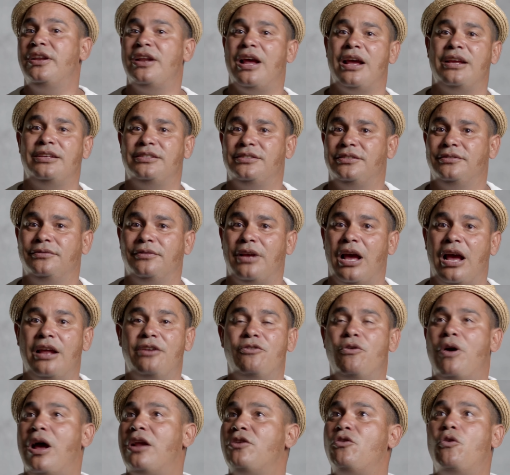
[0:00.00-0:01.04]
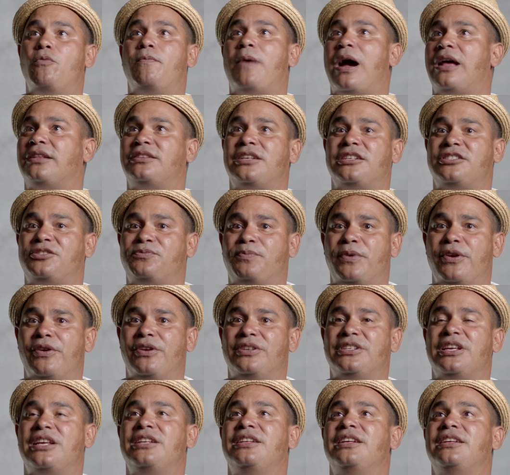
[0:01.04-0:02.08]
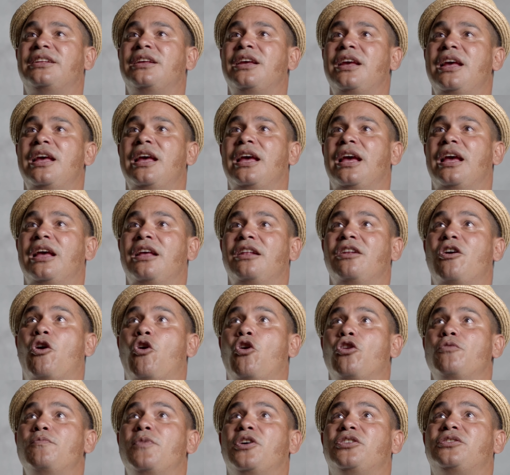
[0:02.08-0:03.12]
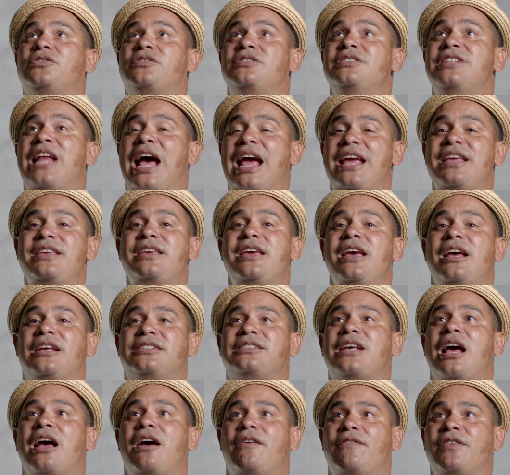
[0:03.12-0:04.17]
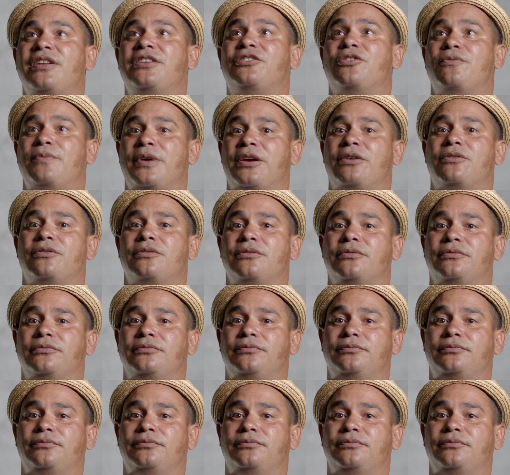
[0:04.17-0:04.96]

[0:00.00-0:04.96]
nice. I don't have no bad experience in, the, in almost nine years I have in Tobago.